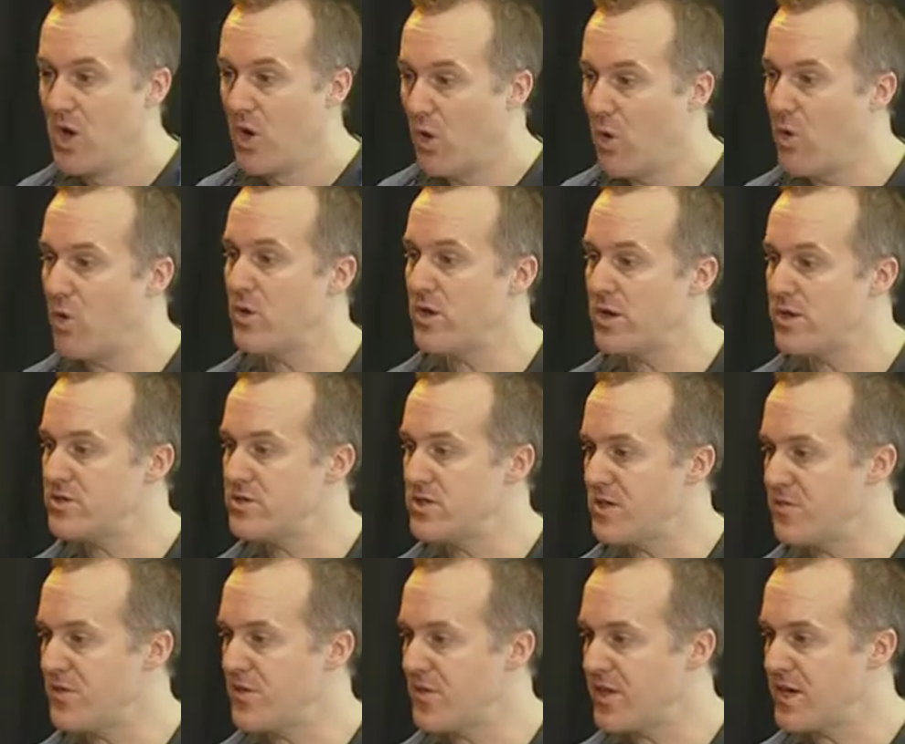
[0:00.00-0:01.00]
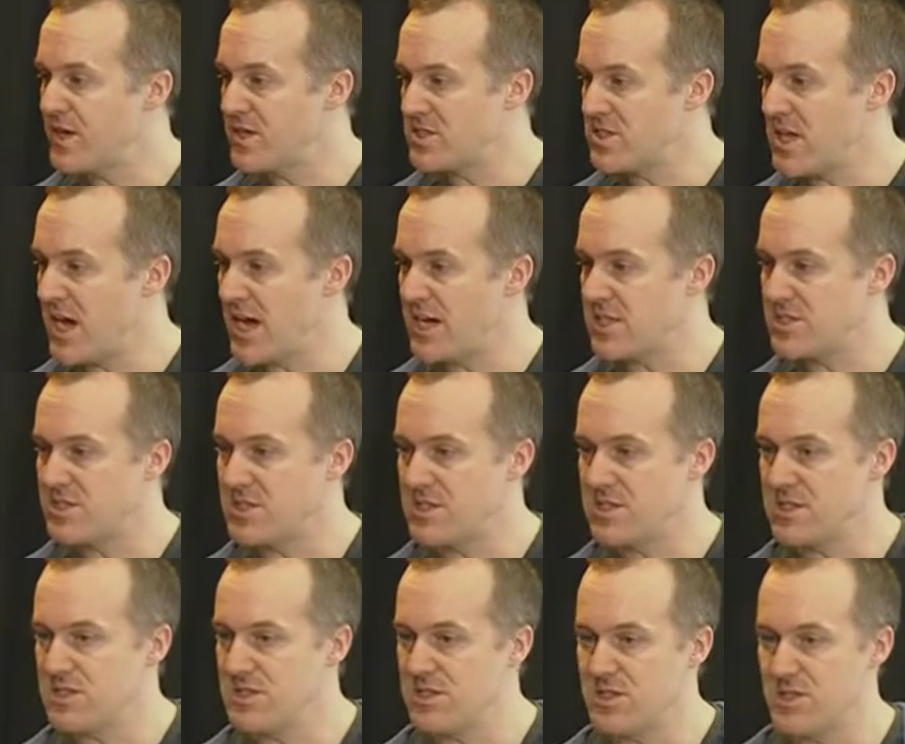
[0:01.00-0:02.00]
All those different things that actors
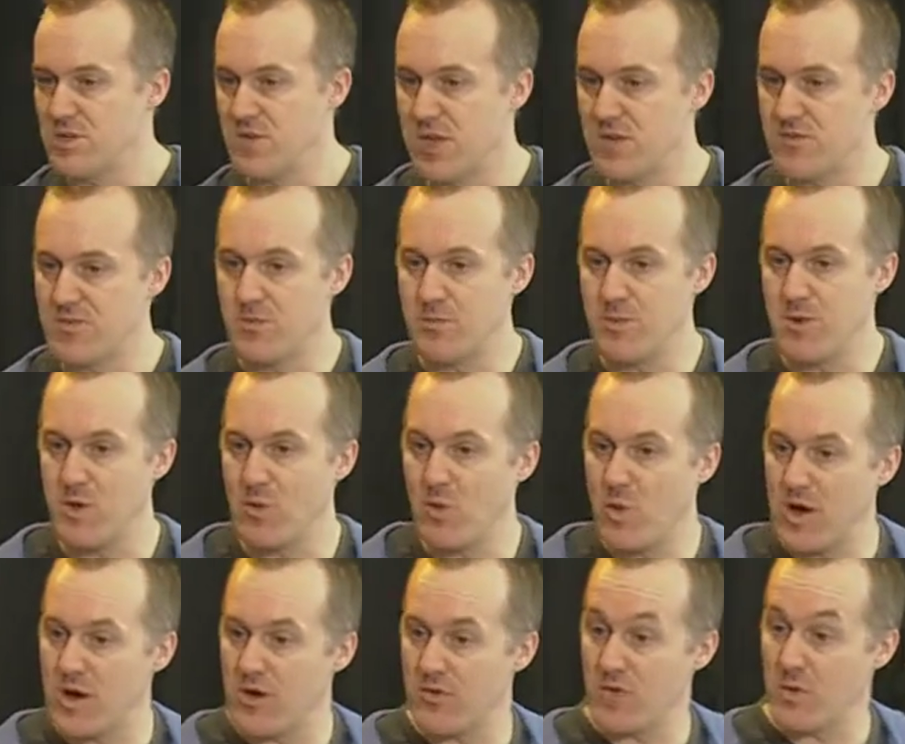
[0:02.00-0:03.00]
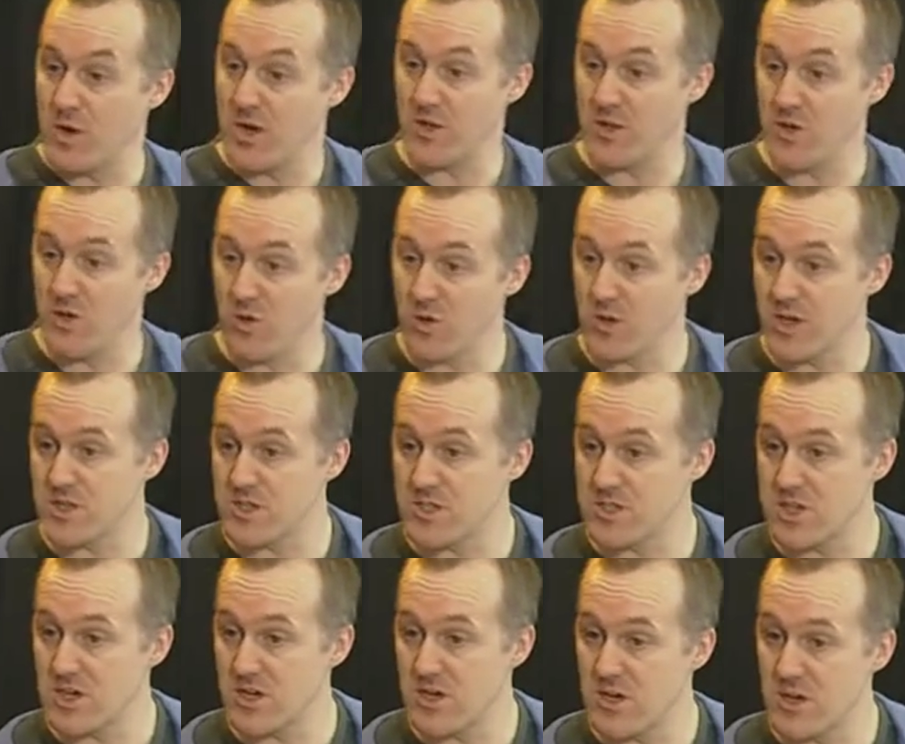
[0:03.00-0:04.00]
need to do. They have to be aware of where the
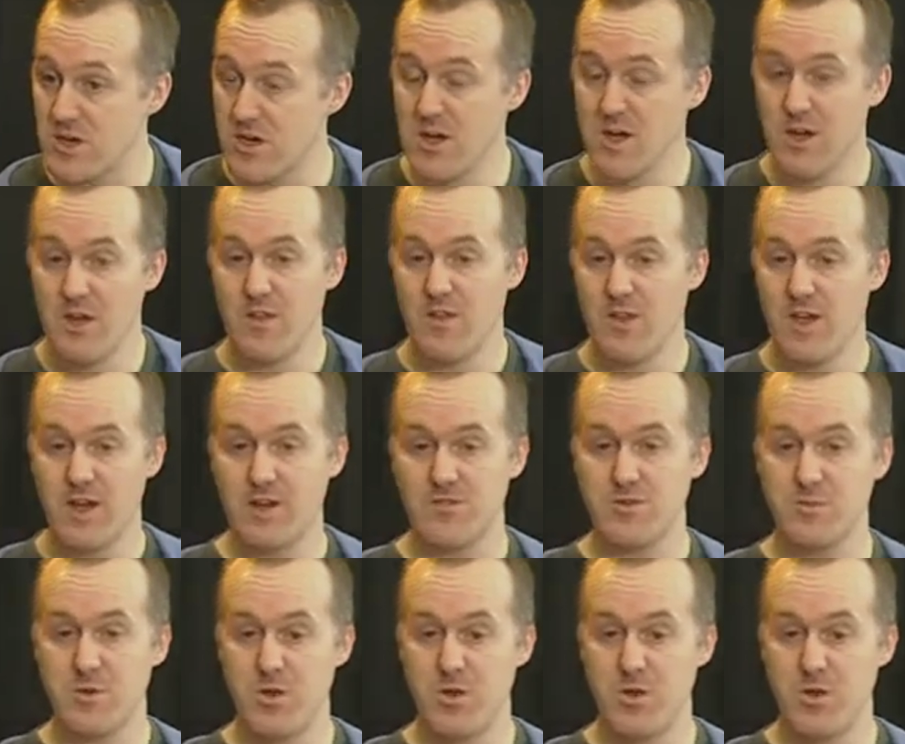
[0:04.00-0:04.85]
audience are. They have to